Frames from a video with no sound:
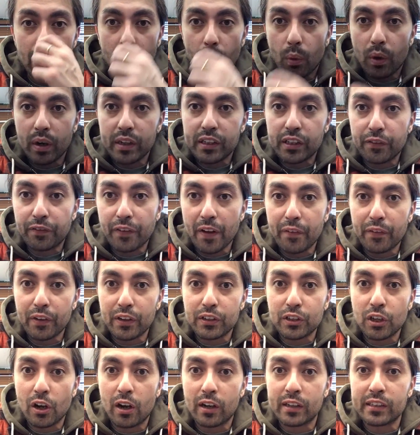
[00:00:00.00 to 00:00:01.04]
what is your favorite
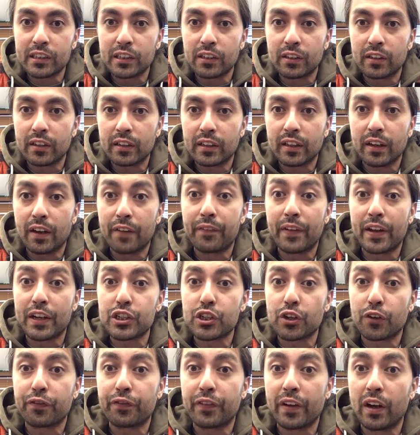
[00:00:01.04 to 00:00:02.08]
Toxic
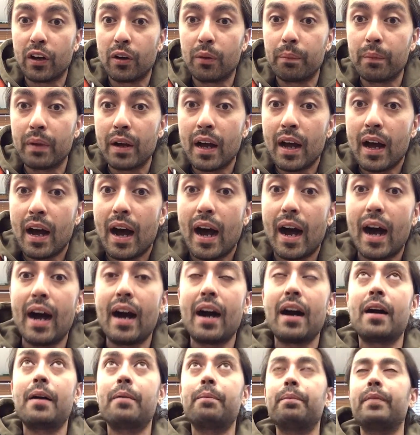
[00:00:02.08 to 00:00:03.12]
Avenger film?
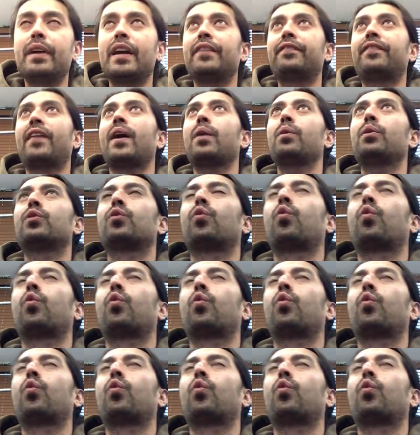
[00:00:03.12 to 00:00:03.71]
Um, if I would